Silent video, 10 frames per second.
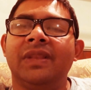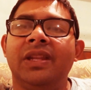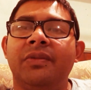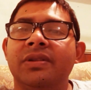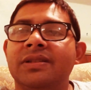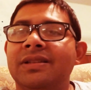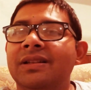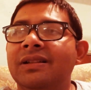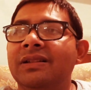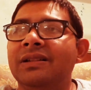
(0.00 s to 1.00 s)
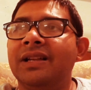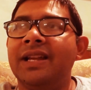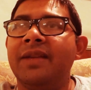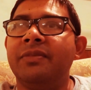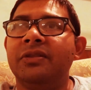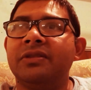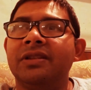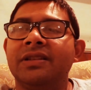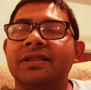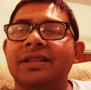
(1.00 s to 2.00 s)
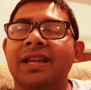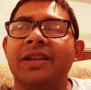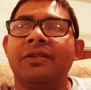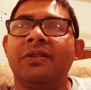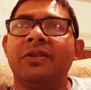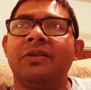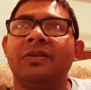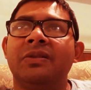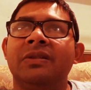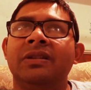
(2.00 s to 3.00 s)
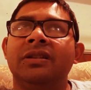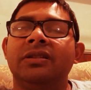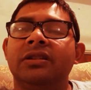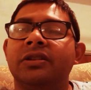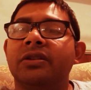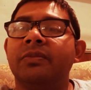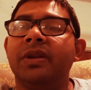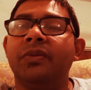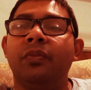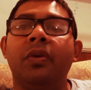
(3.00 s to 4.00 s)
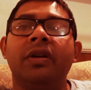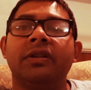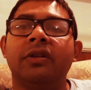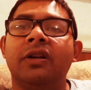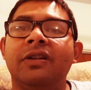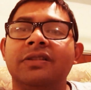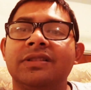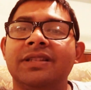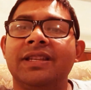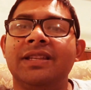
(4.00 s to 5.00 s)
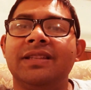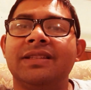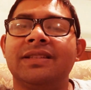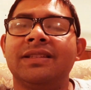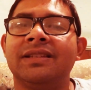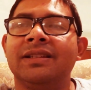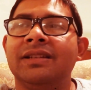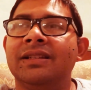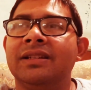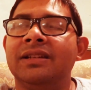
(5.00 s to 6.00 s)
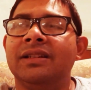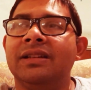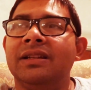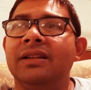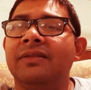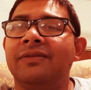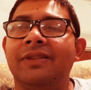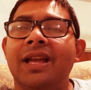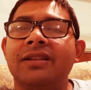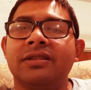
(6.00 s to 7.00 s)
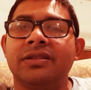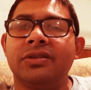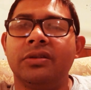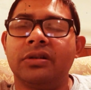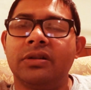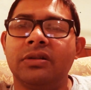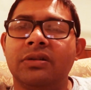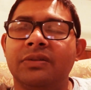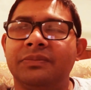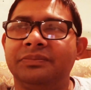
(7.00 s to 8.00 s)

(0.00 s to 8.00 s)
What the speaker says: they were still unable to decide or determine what caused these flashes to occur.